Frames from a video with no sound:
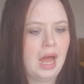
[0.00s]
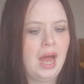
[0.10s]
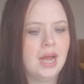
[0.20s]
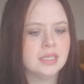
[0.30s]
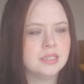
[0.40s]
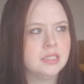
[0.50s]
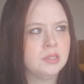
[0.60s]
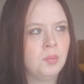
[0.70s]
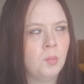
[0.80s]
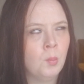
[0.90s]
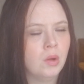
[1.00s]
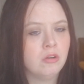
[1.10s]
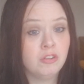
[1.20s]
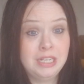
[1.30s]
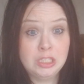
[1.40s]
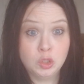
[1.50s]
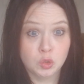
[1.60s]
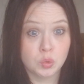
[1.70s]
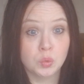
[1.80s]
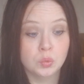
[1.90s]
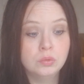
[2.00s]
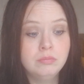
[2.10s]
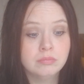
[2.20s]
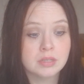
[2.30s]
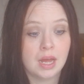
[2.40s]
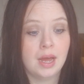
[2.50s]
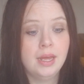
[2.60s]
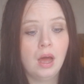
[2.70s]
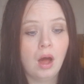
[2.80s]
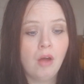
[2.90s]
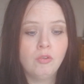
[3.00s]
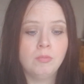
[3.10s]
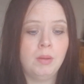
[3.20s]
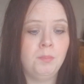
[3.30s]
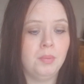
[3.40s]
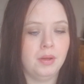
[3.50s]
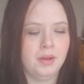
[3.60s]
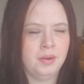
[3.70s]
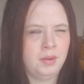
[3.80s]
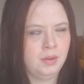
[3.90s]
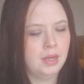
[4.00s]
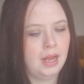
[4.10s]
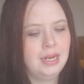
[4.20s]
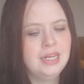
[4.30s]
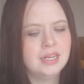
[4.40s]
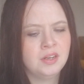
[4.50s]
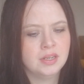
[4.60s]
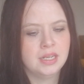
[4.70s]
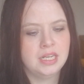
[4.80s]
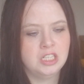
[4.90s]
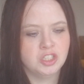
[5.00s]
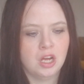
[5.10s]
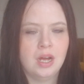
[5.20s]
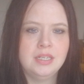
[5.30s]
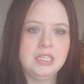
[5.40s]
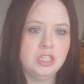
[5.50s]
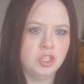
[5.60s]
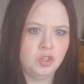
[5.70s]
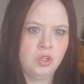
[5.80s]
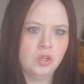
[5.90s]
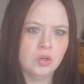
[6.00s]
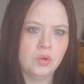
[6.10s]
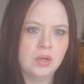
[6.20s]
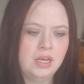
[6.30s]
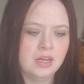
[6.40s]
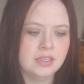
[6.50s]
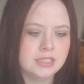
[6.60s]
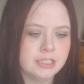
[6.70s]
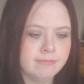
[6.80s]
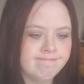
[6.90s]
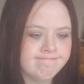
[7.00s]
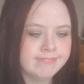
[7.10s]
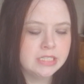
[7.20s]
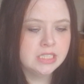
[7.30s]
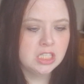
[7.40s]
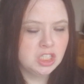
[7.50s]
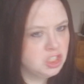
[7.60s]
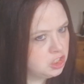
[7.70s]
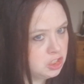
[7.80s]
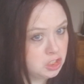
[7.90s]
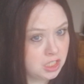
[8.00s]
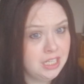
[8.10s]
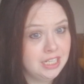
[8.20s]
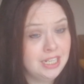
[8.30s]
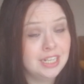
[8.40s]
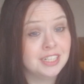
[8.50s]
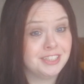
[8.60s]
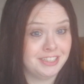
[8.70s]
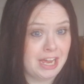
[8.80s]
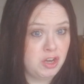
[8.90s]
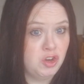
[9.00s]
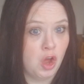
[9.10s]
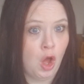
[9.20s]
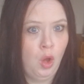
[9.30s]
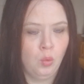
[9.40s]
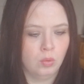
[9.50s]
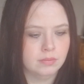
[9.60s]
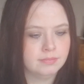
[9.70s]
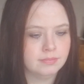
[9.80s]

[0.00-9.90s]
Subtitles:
At preschool, okay, I remember telling a teacher I need toilets. She said no.